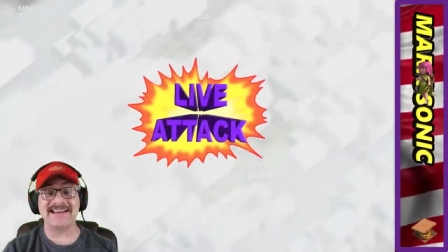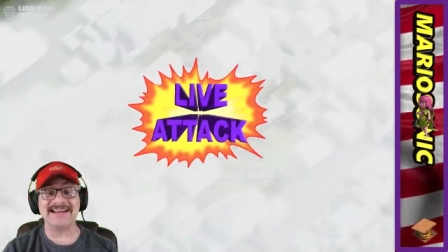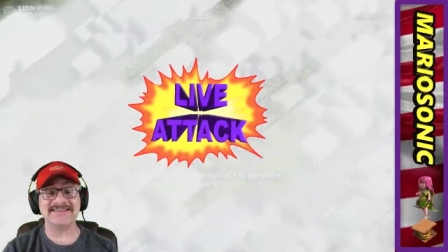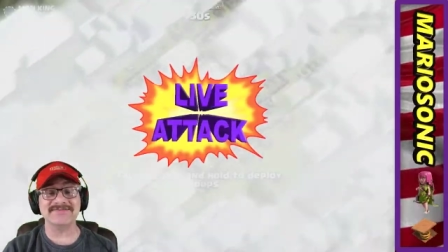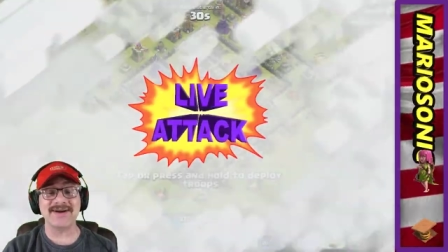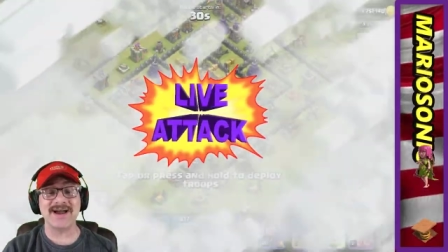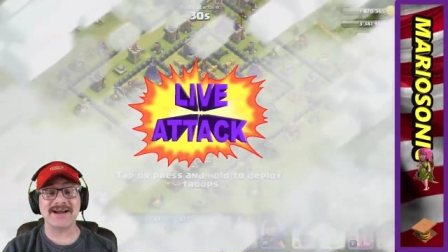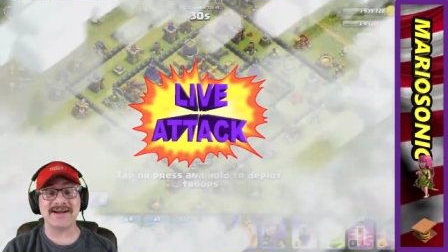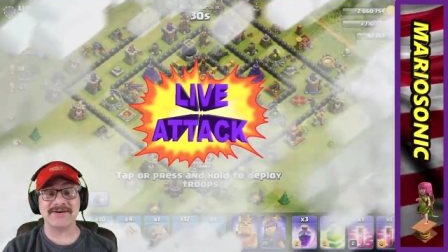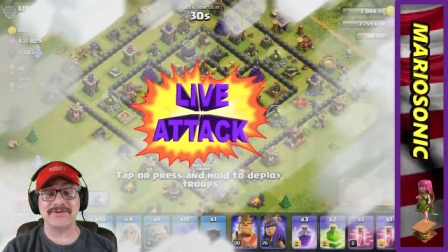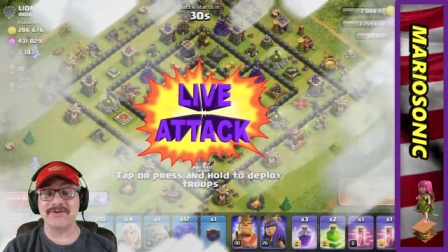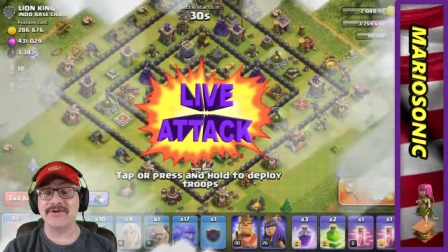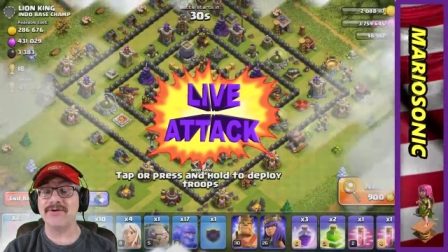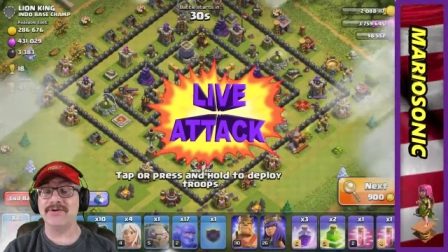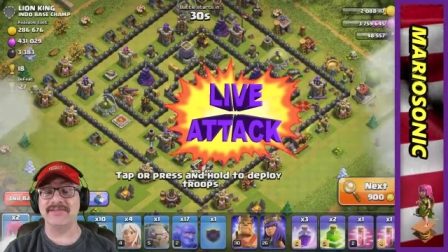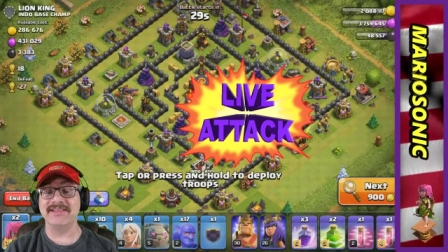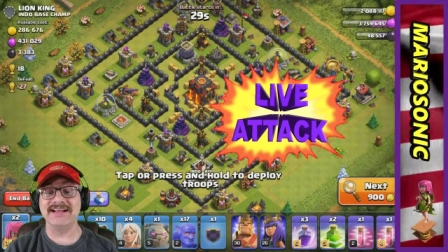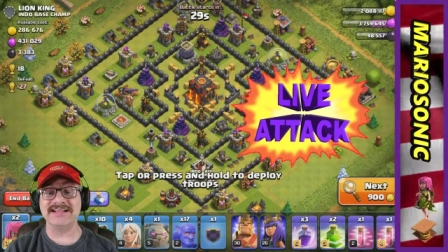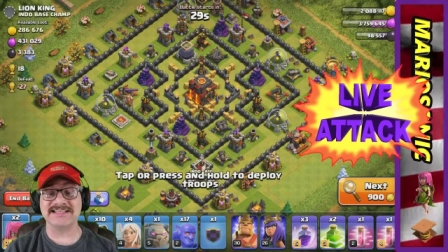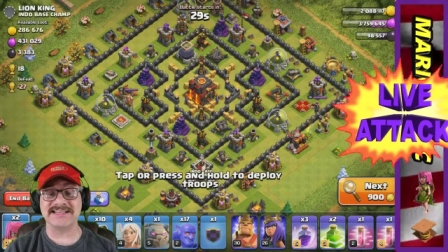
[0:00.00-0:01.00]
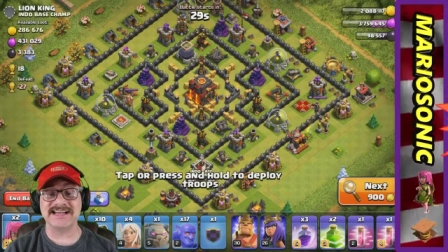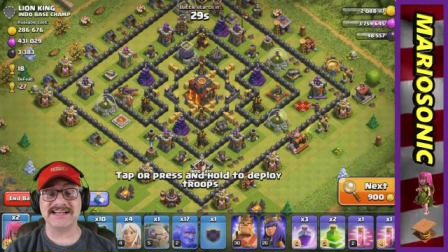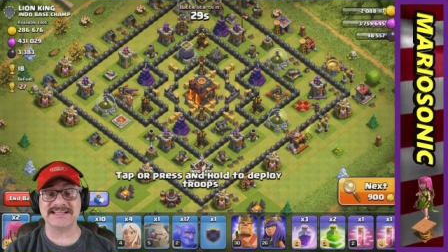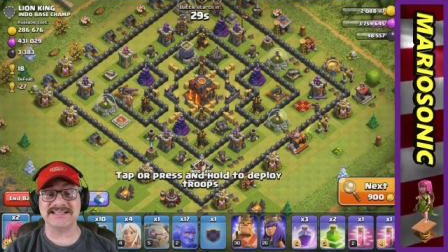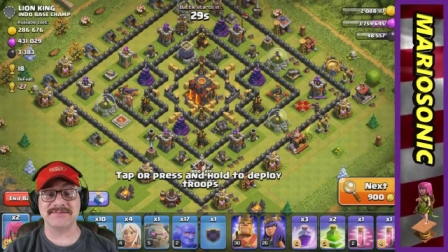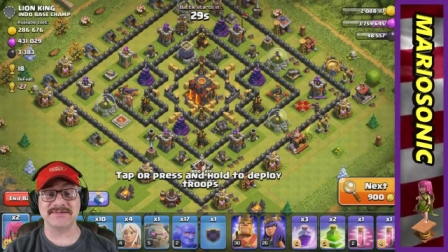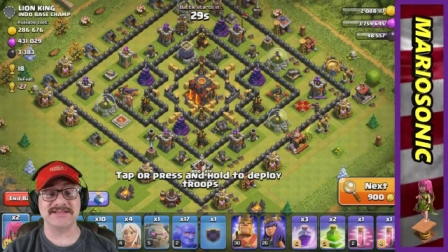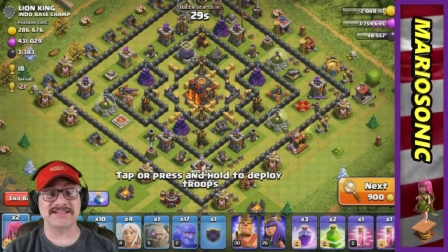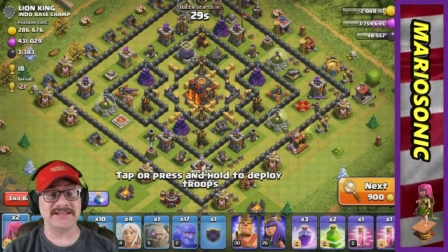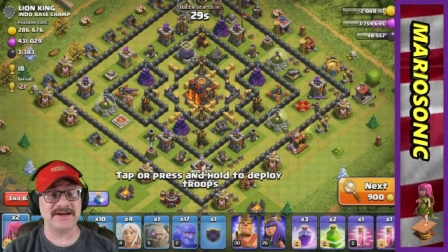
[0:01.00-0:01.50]
Let's rock and roll. Let's get
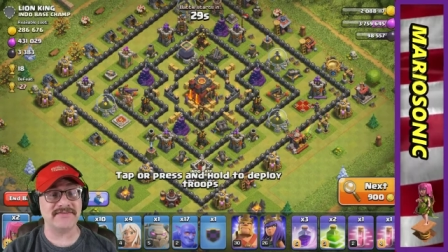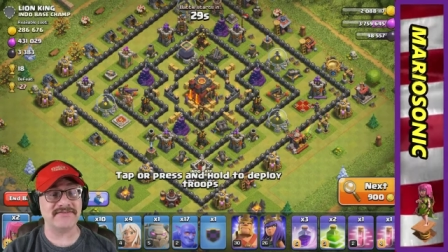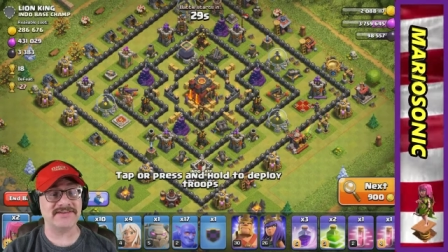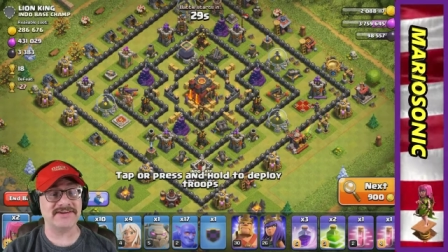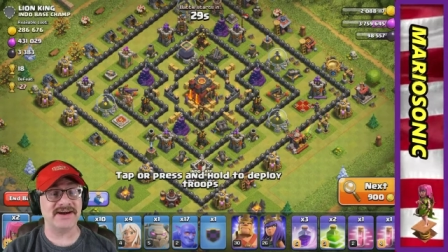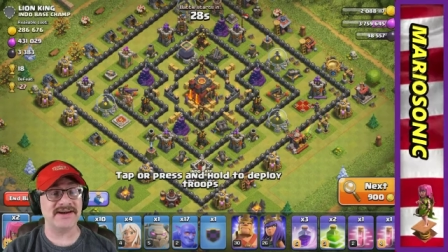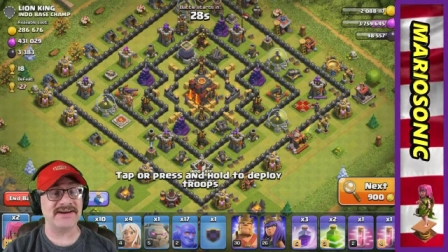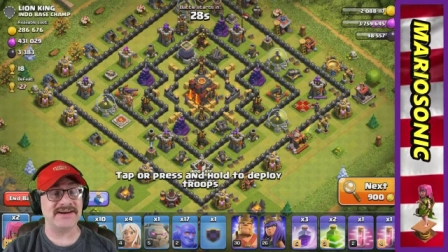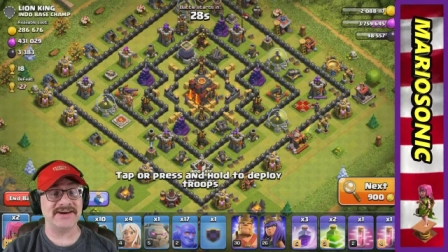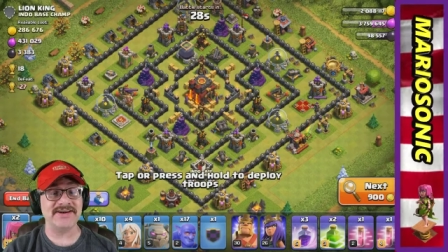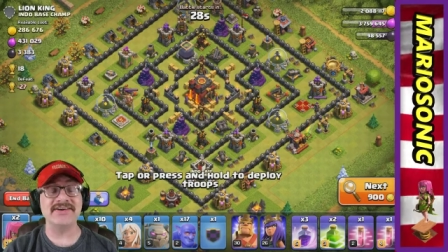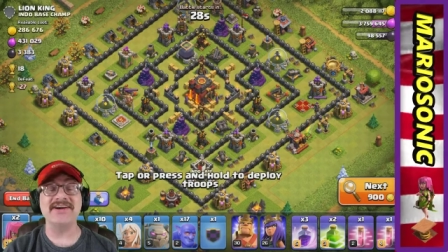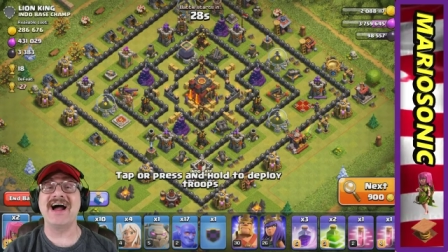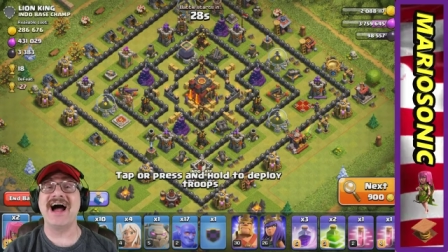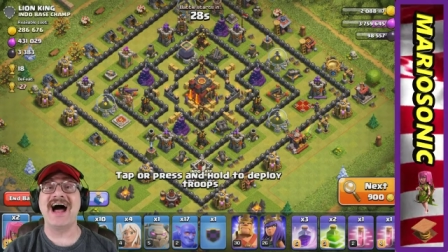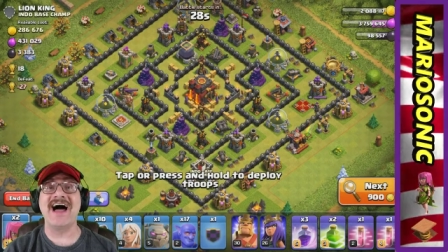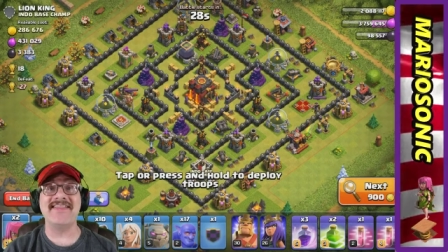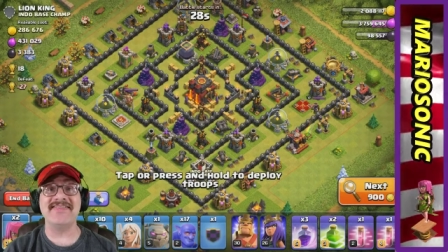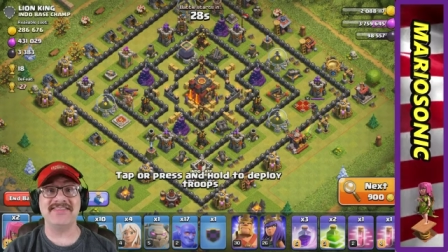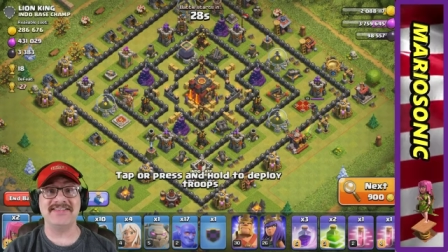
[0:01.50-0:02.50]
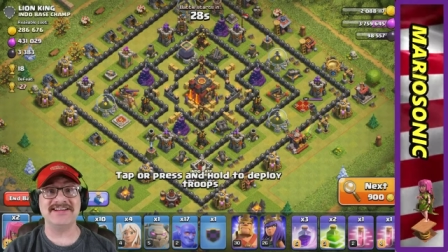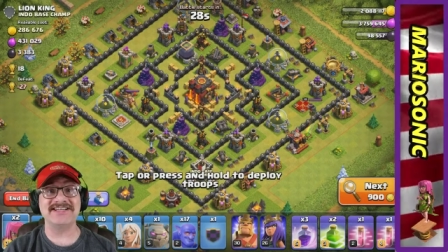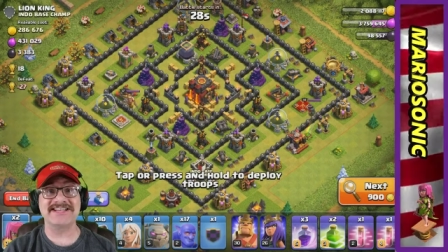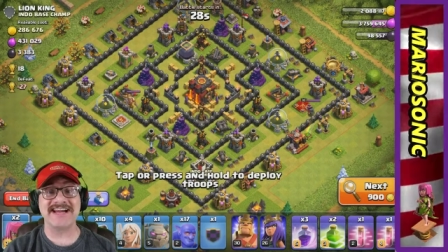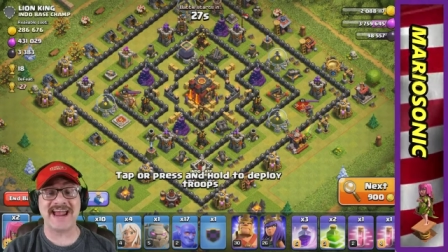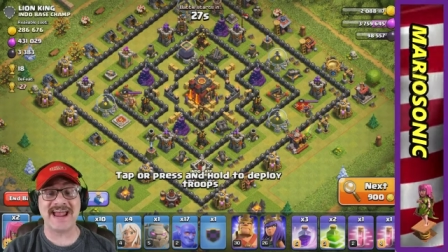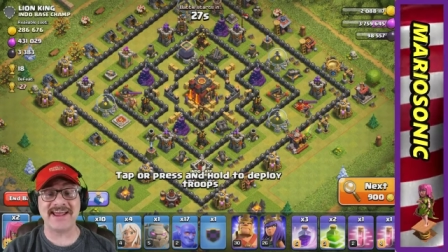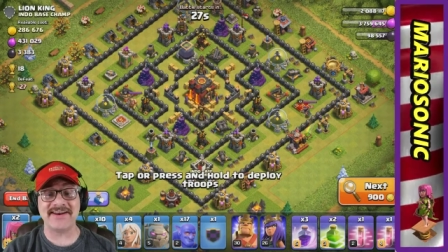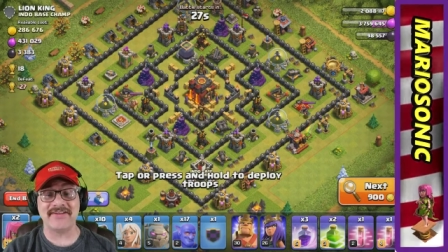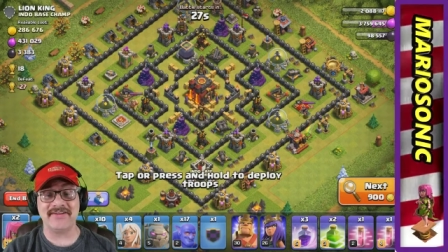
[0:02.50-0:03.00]
some stuff done here on the
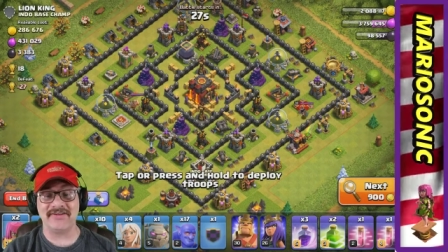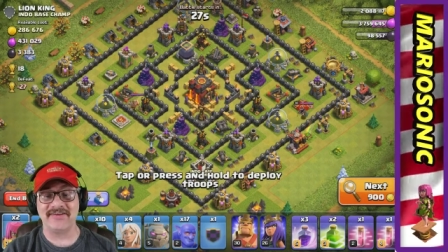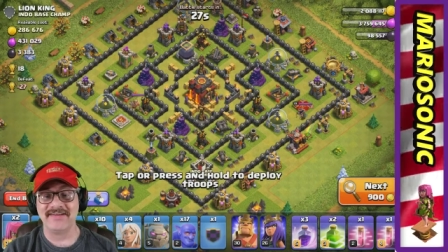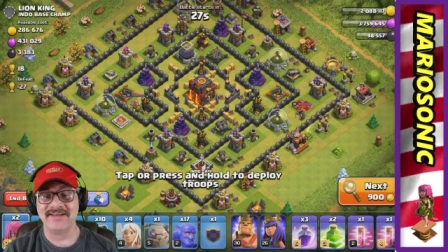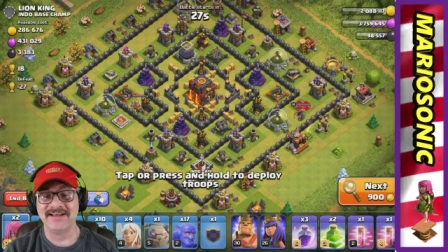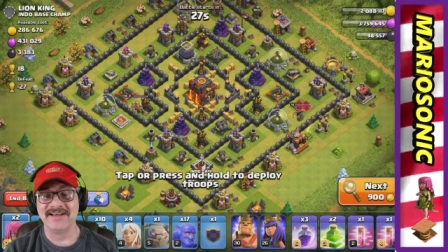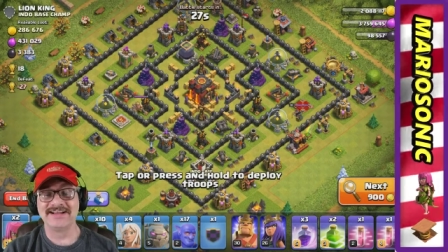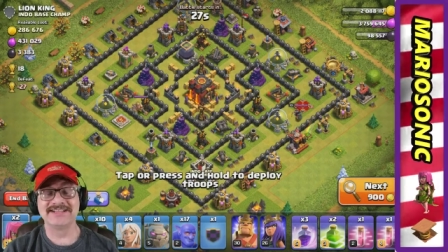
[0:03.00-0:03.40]
channel.